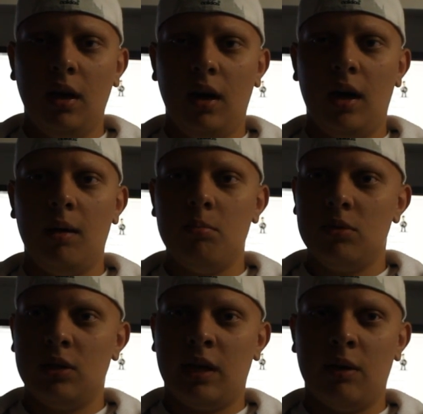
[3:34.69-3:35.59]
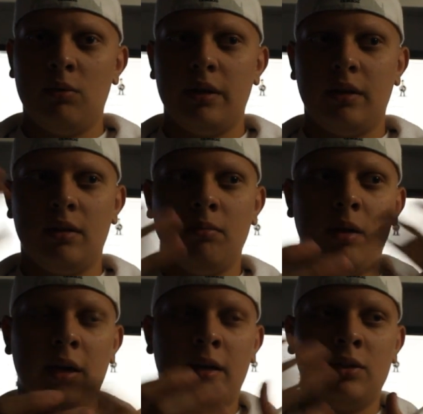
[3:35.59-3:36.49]
Um, you can't really,
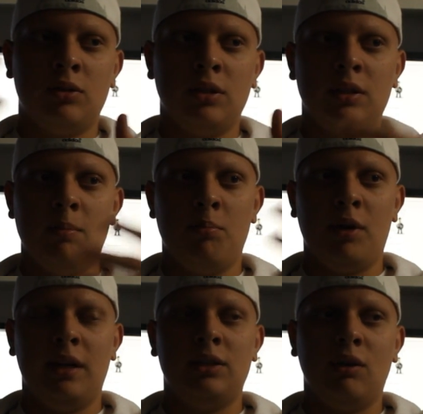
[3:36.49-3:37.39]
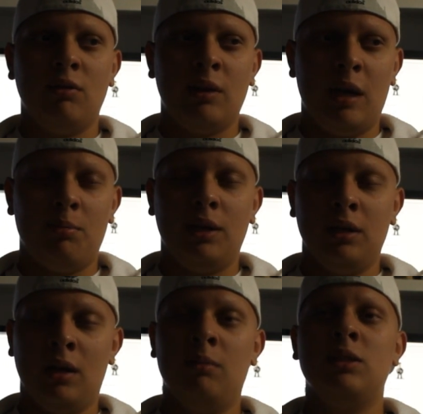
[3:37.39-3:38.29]
I guess you can say, branch out
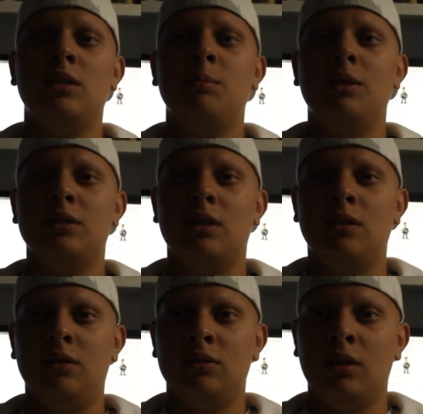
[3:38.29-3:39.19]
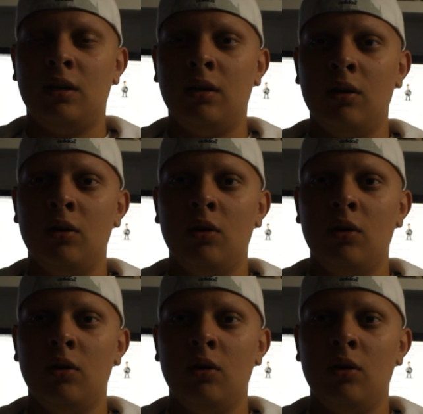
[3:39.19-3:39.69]
gameplay commentary because there's not